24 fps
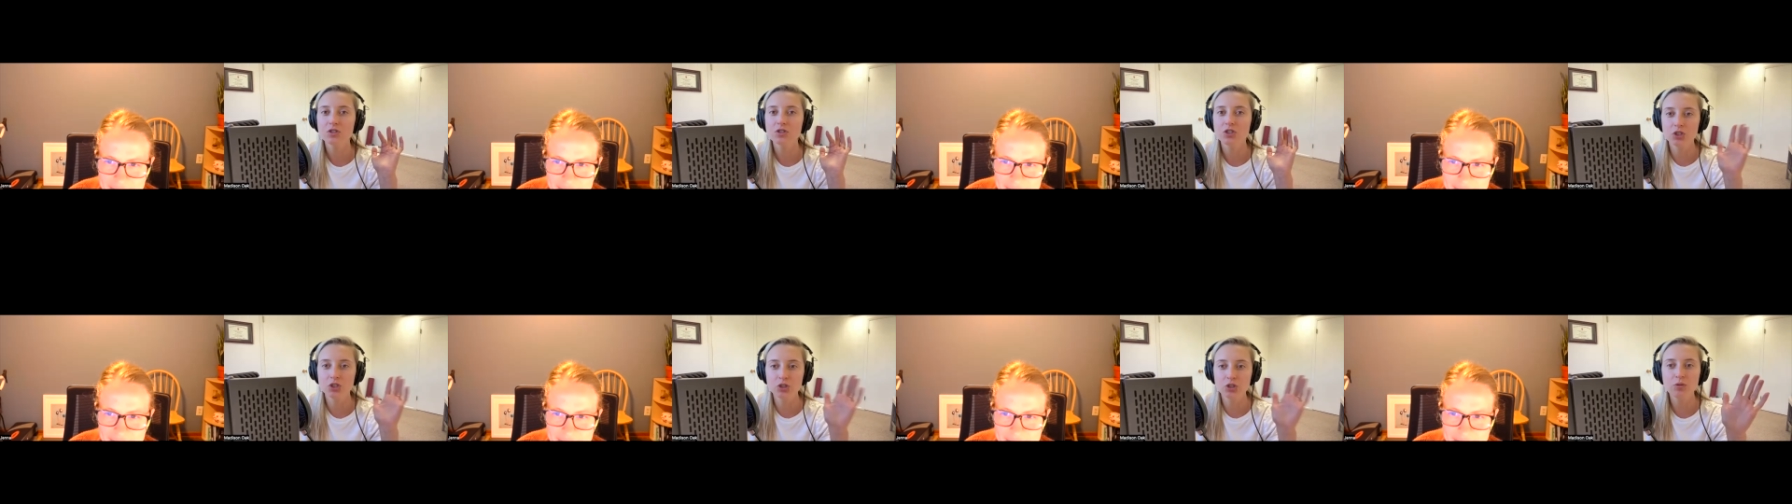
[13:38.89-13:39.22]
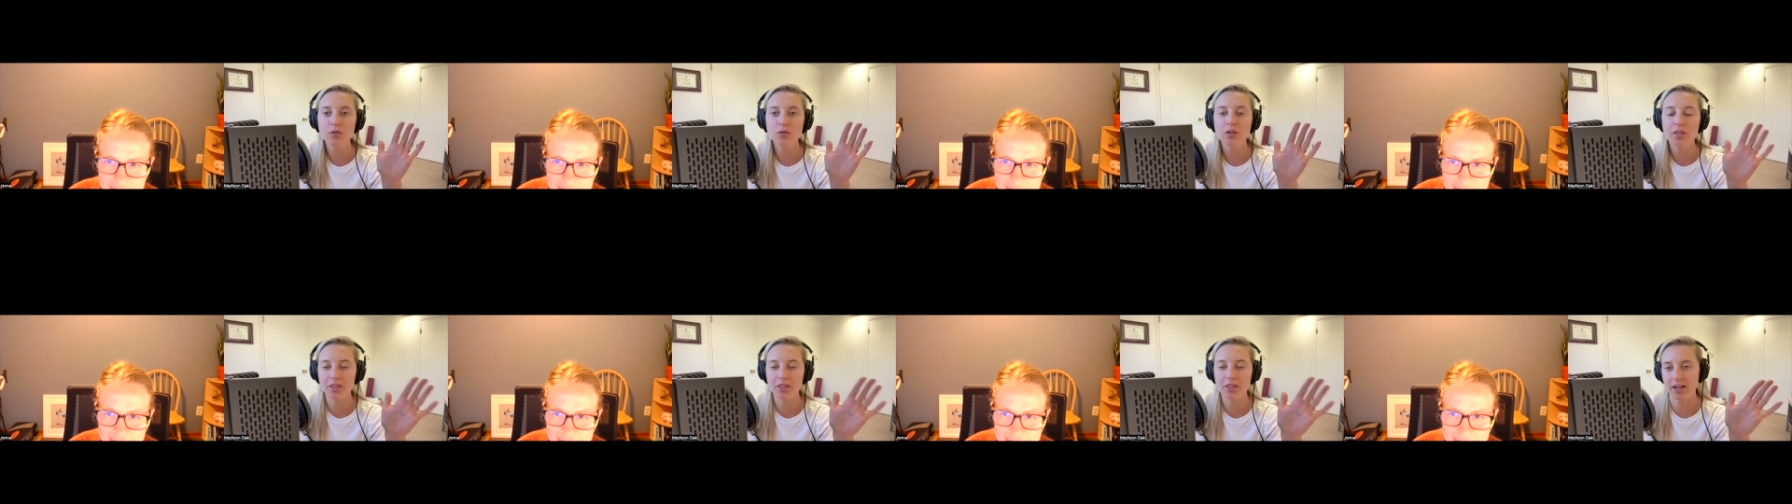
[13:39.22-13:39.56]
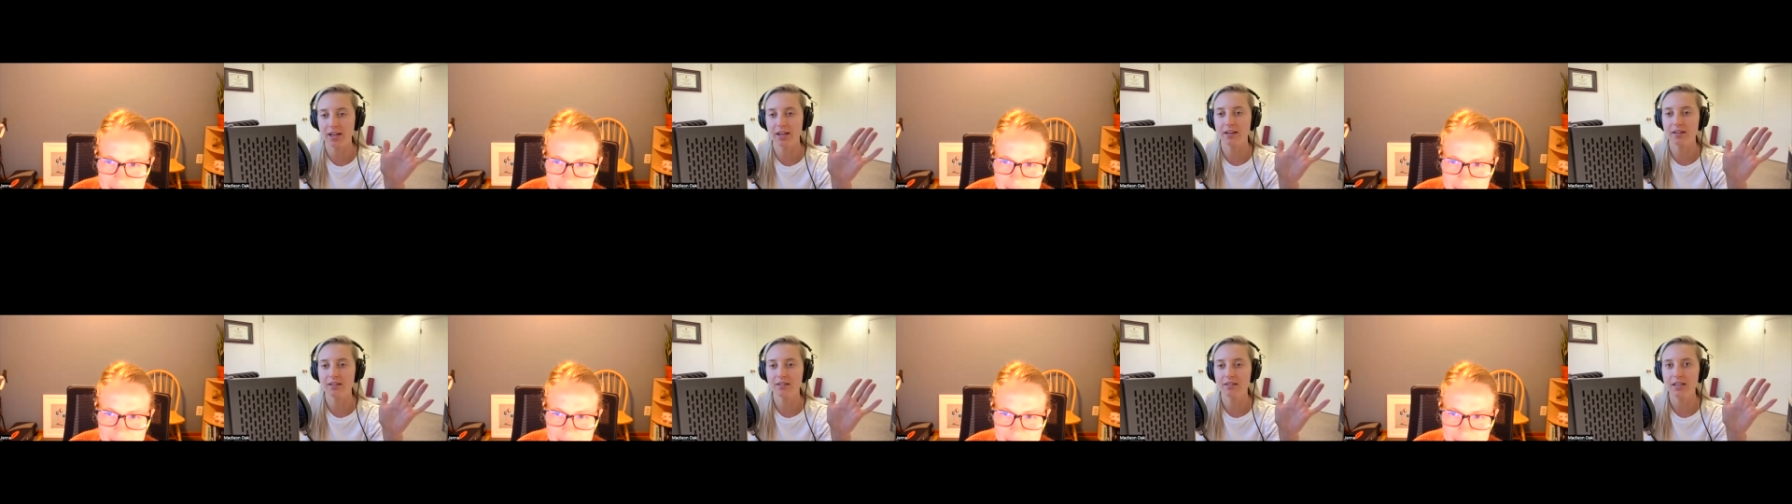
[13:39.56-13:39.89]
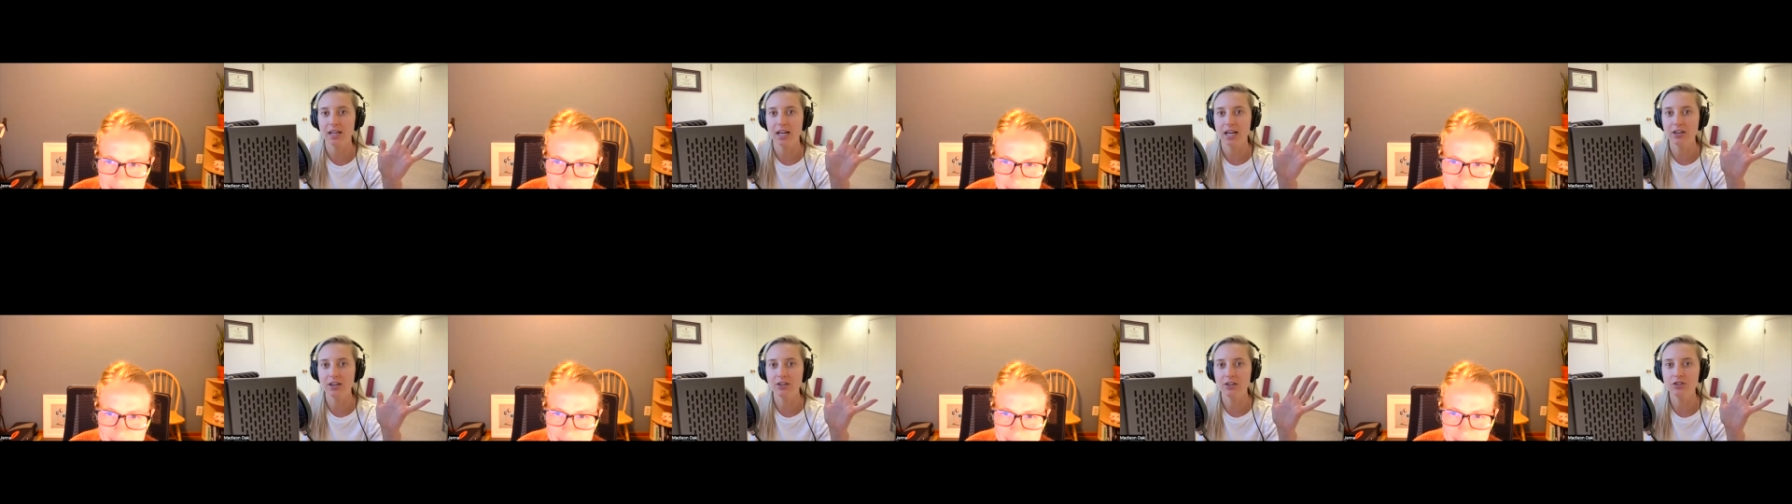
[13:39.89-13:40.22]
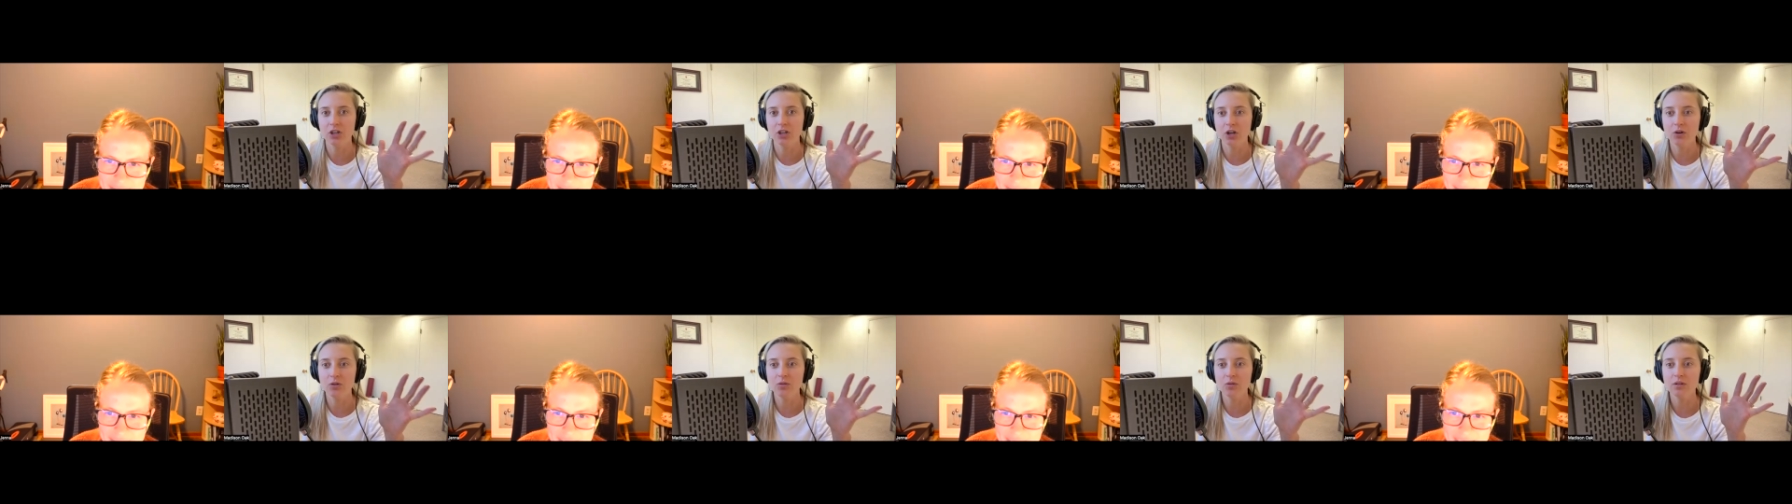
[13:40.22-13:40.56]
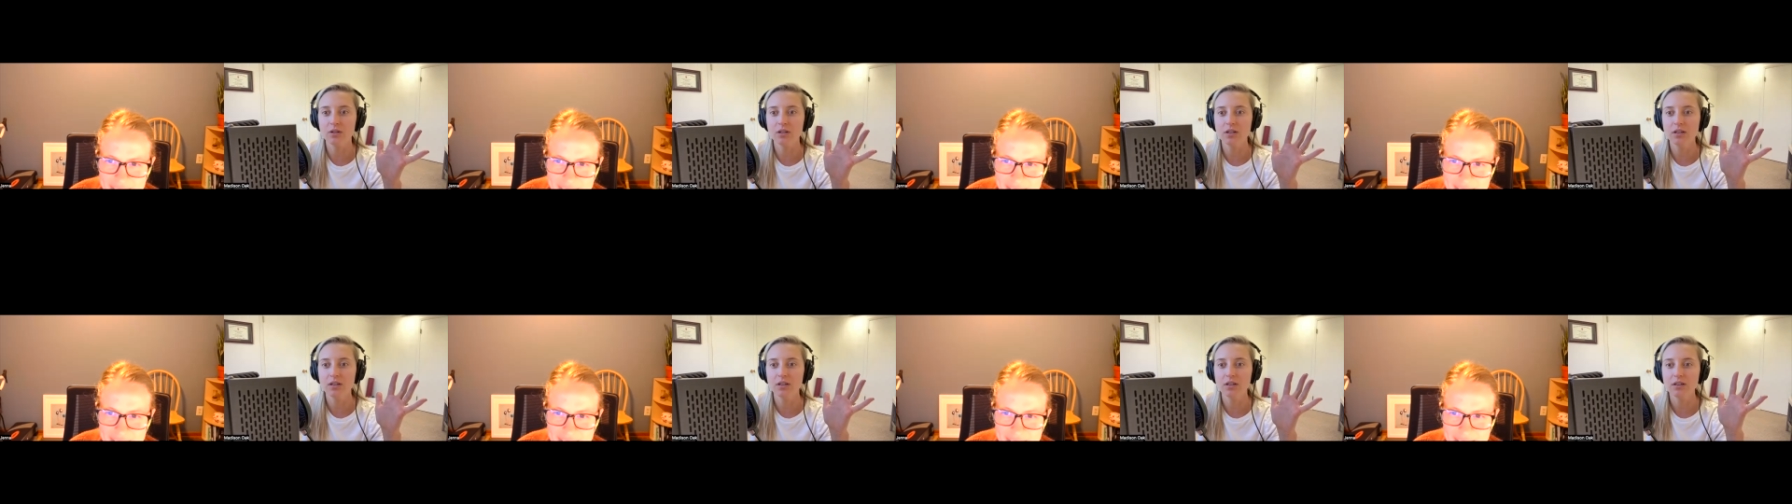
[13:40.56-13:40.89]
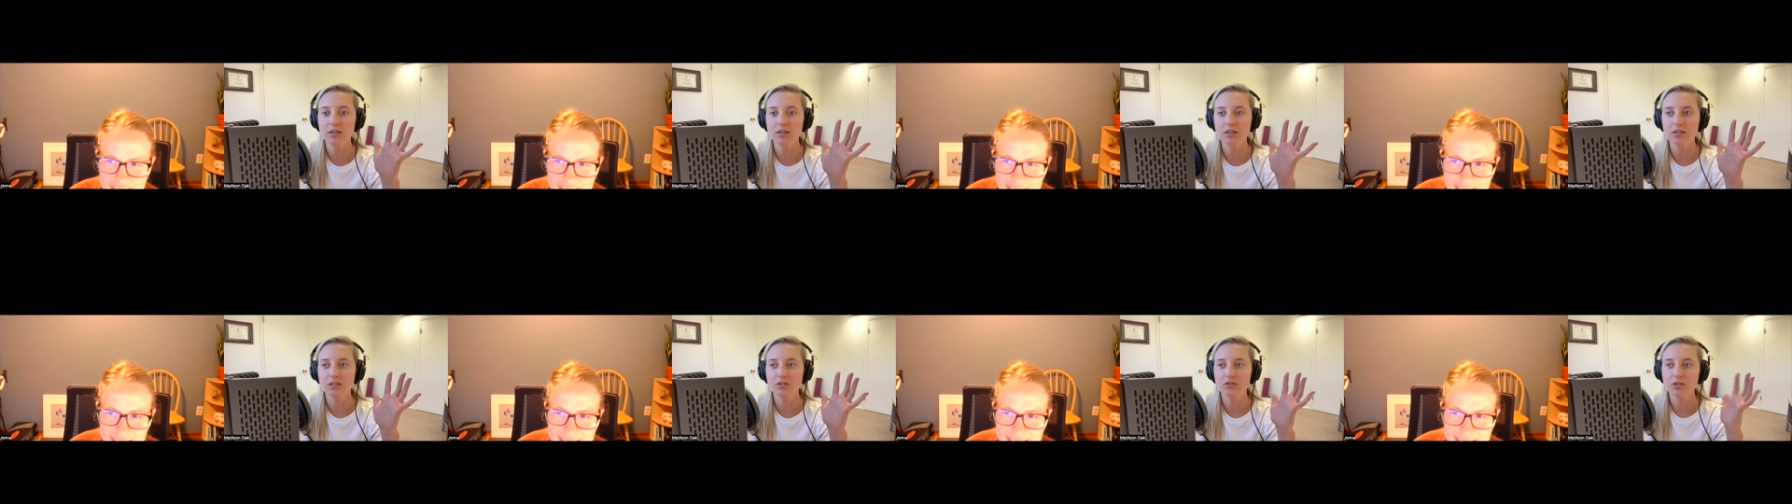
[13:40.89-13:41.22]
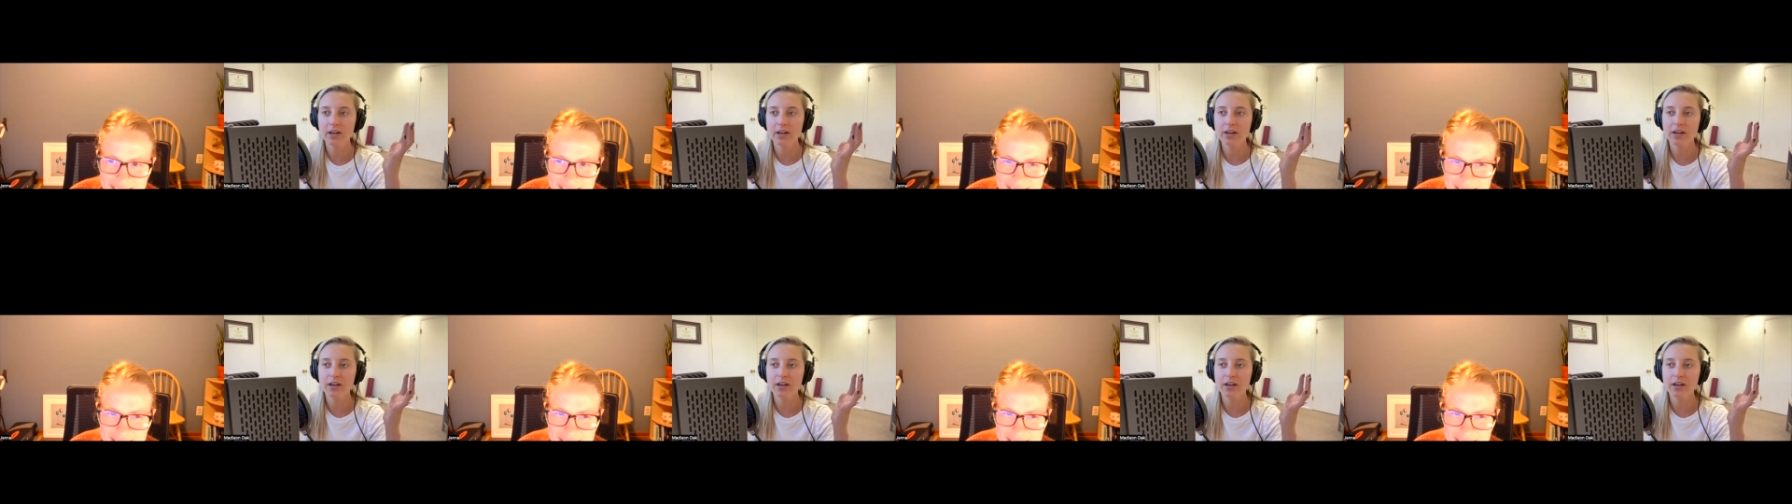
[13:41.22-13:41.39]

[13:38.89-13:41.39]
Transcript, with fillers: do the thing and don't try